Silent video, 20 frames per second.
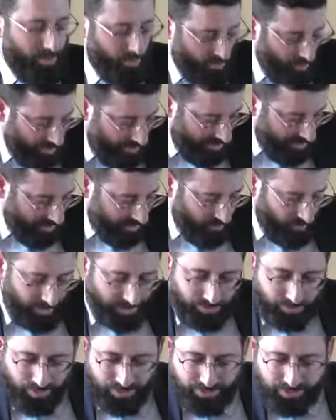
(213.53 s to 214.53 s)
What what
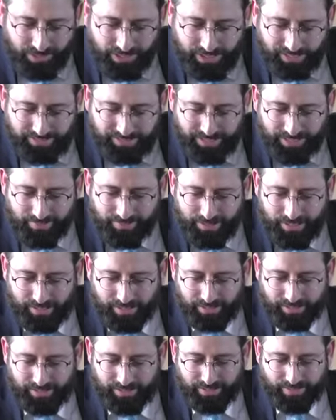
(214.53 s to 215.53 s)
what do Chazal
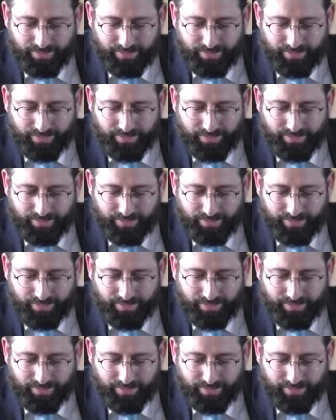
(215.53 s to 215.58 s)
mean?